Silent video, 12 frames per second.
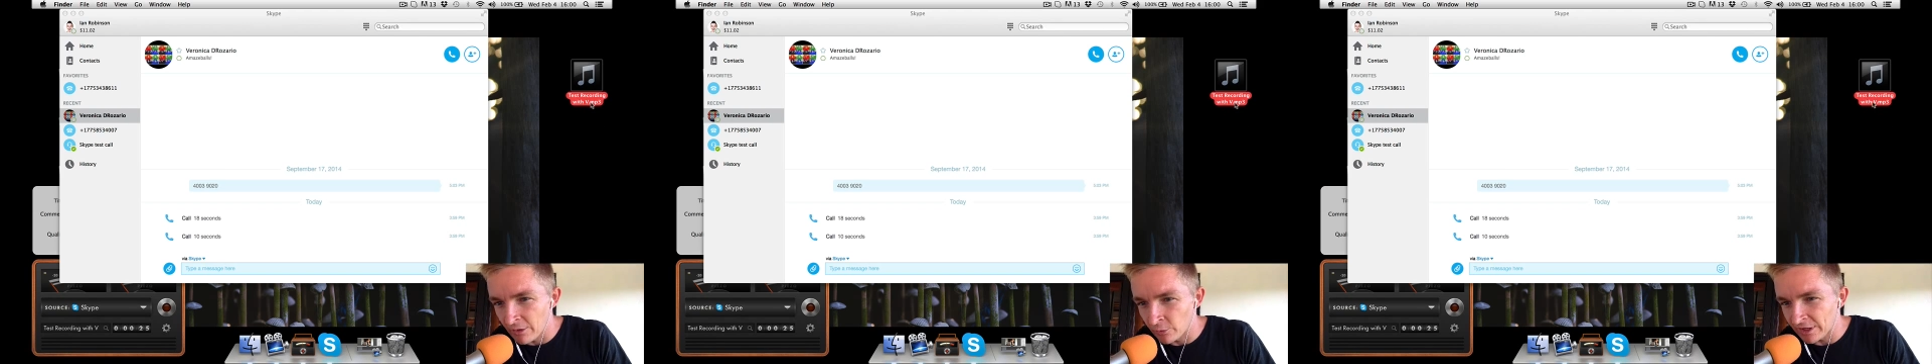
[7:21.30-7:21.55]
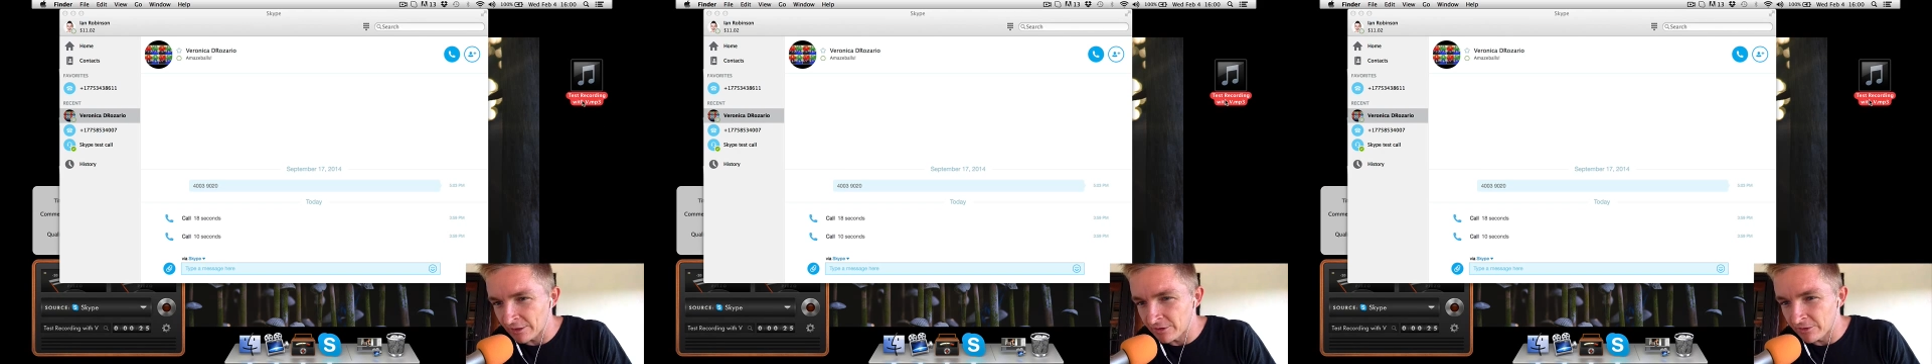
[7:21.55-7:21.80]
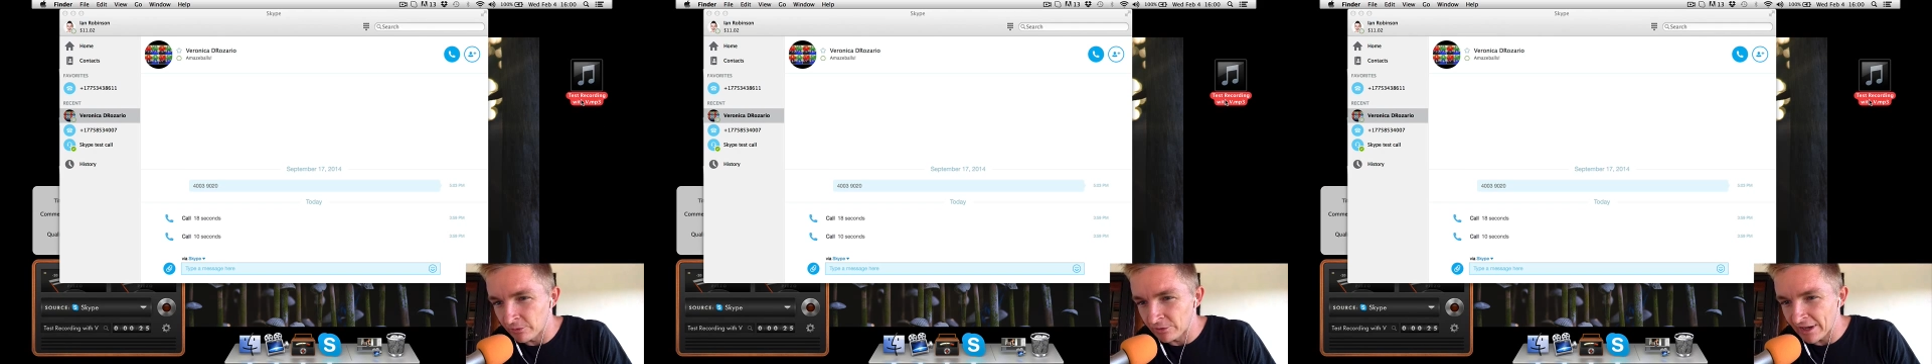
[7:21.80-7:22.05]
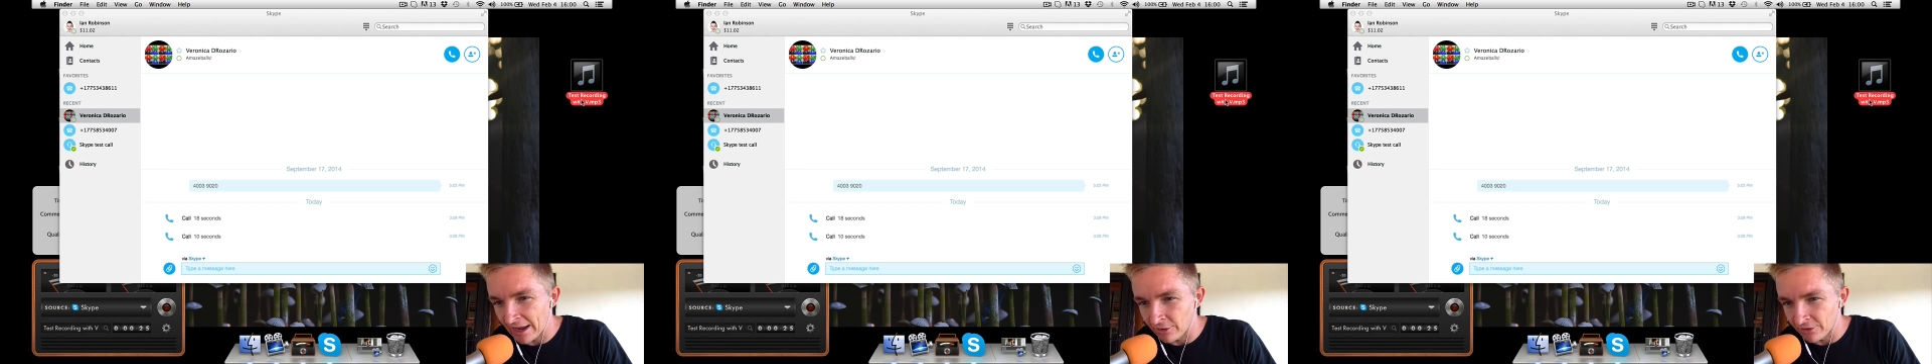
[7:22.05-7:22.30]
We can
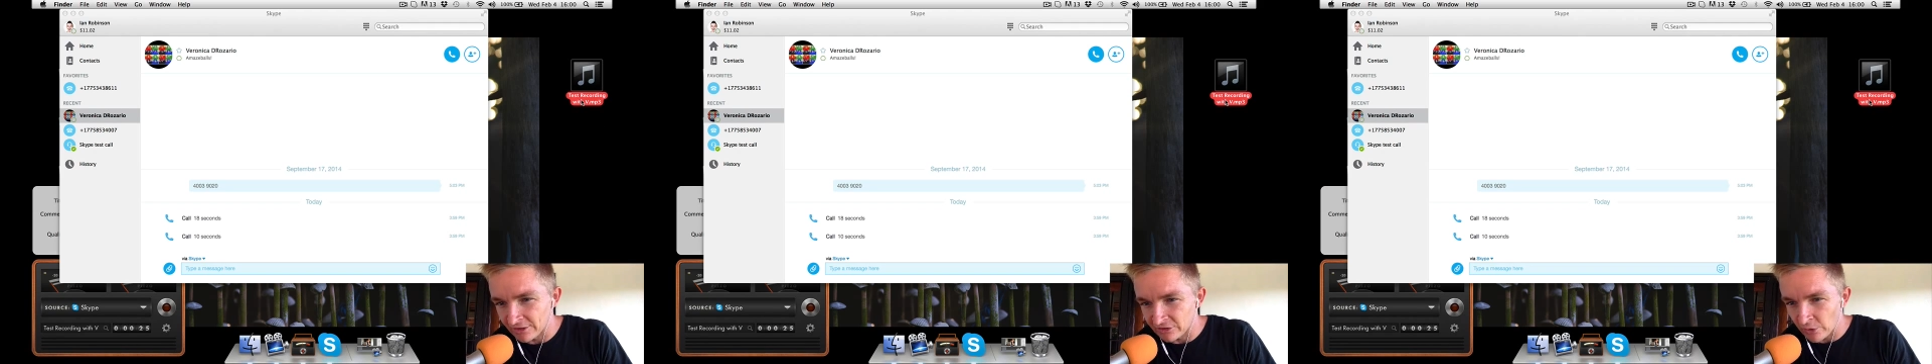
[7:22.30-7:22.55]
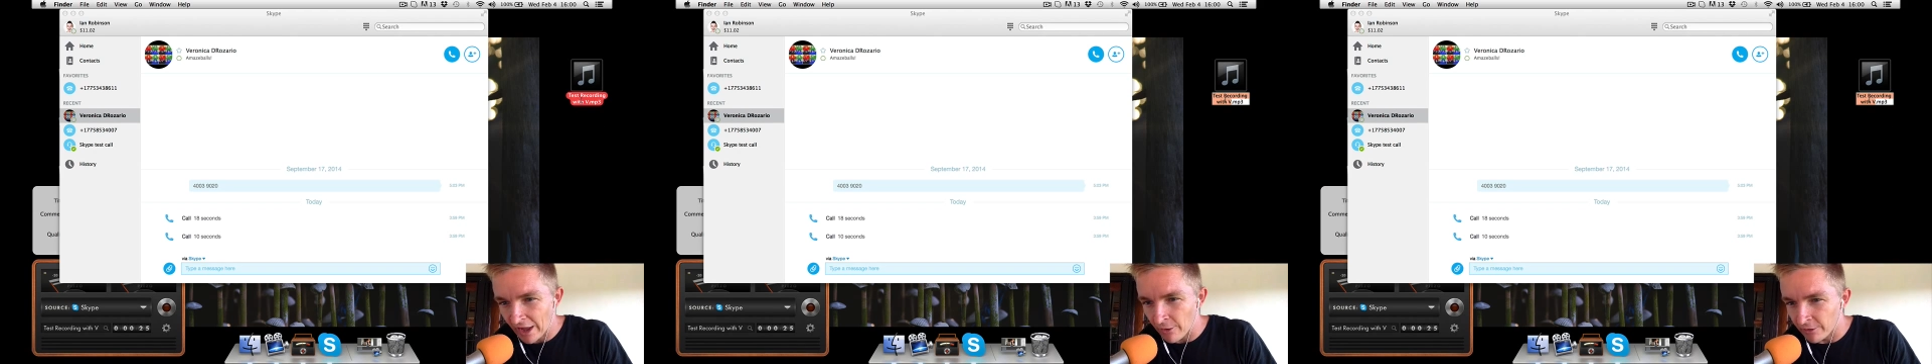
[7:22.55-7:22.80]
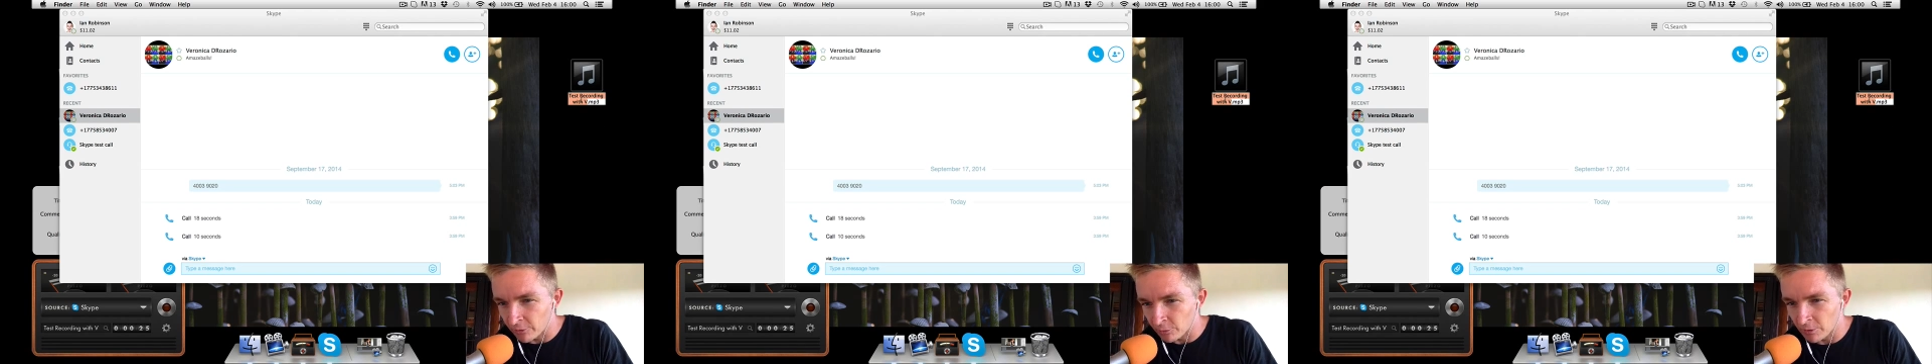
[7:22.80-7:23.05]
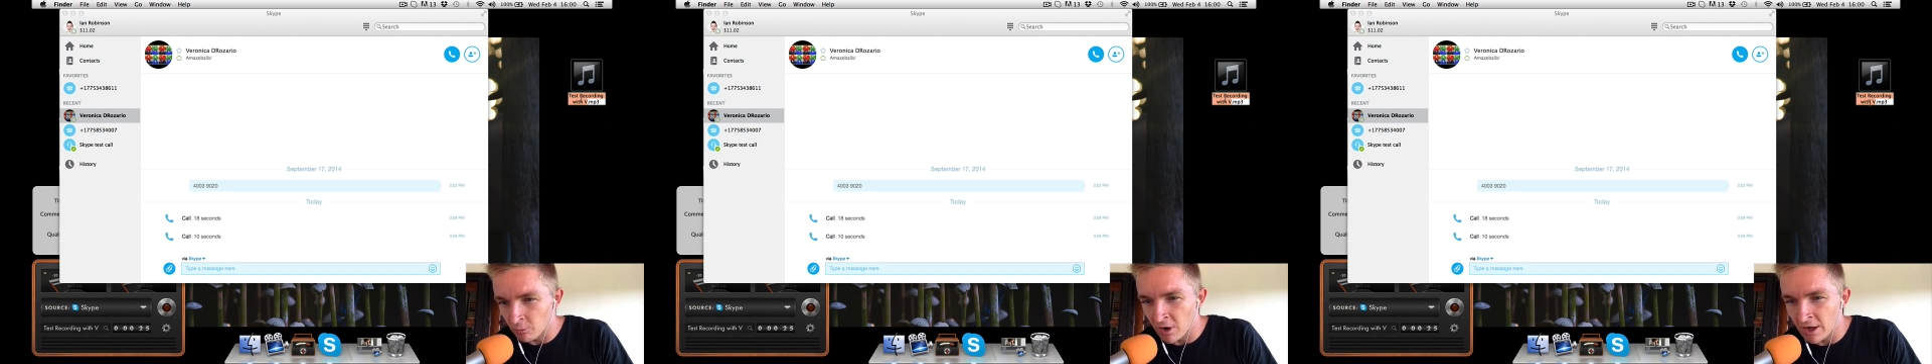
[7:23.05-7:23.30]
title this however
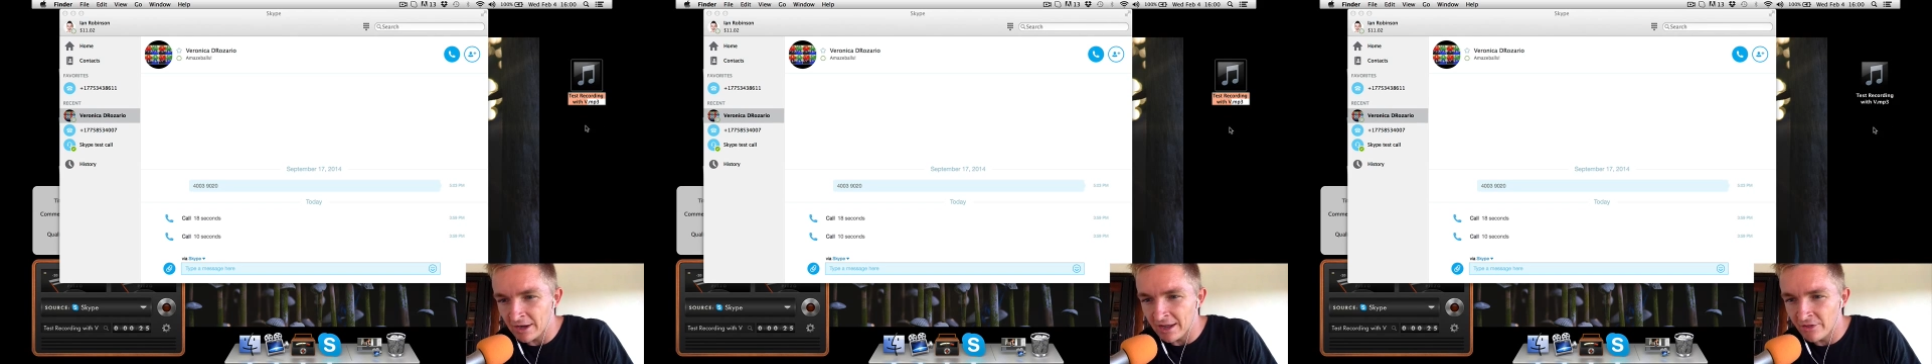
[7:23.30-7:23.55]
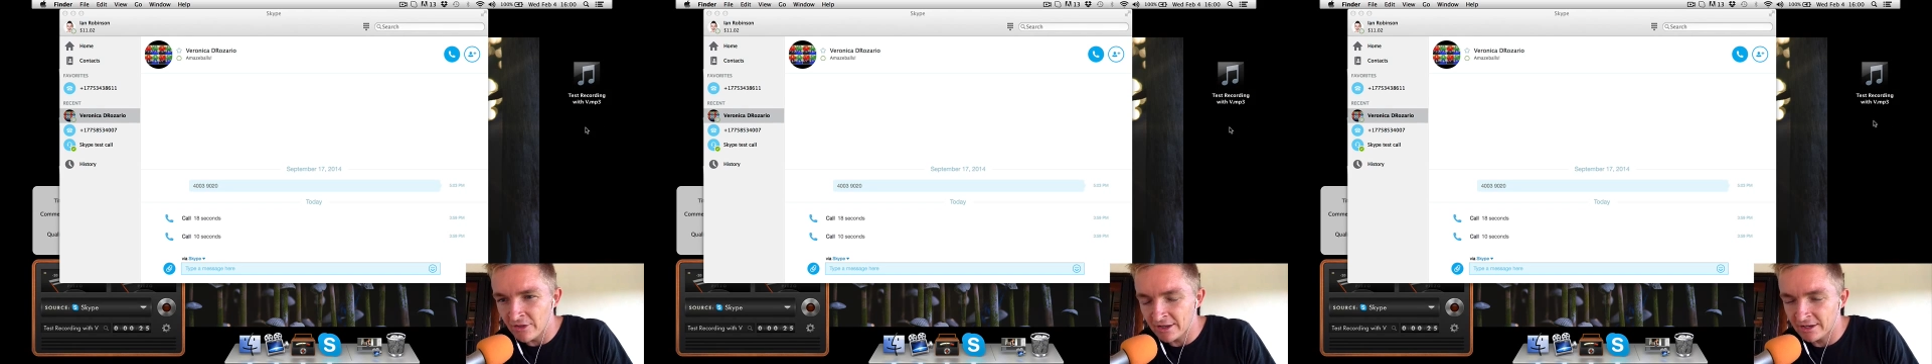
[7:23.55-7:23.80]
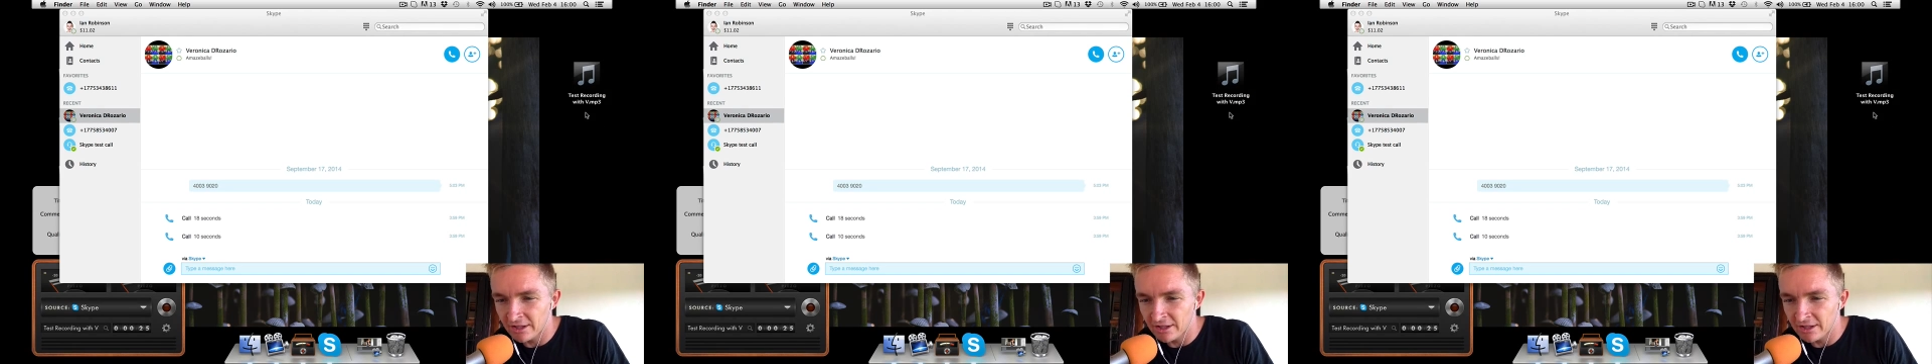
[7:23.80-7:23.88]
we want and then